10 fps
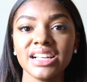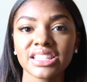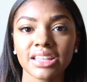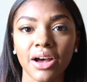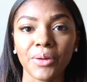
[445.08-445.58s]

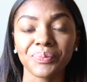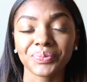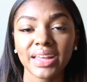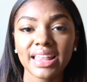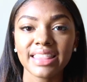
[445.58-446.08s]
So
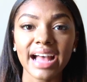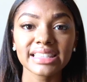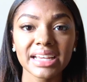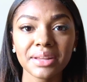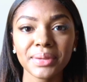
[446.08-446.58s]

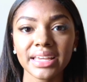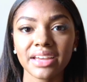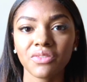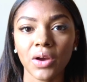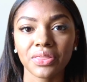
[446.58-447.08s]
that's gonna be
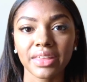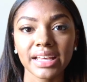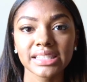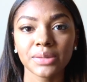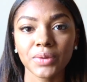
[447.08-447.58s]
it for
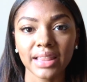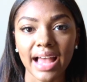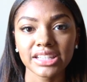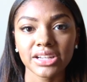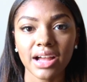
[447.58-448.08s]
this
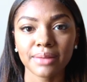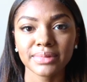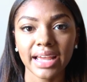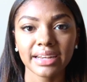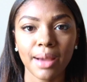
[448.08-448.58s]
relaxer
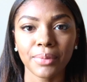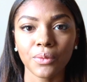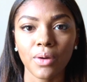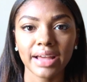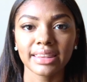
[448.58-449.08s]
update
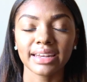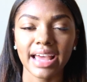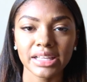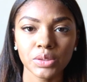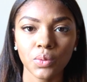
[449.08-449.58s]
number one. The
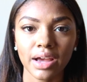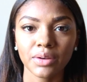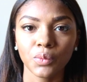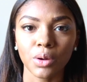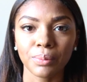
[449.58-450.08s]
next
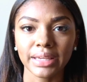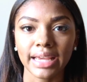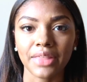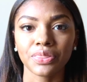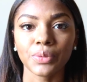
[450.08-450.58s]
one will
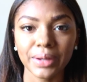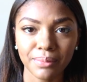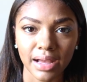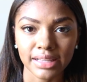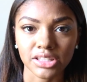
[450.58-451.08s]
be in 3
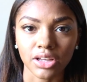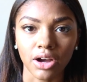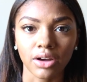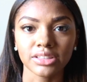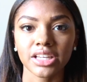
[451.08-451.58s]
months,
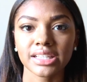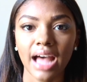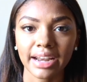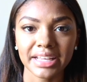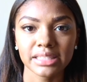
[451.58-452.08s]
so just
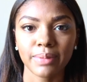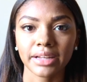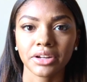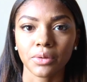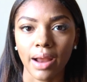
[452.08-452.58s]
kind of
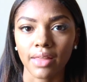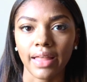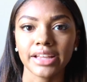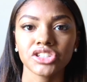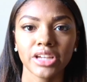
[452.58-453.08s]
expect it around
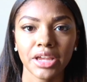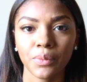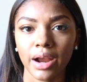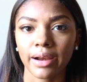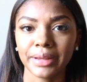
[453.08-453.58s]
like
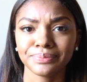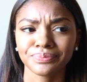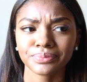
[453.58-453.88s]
January,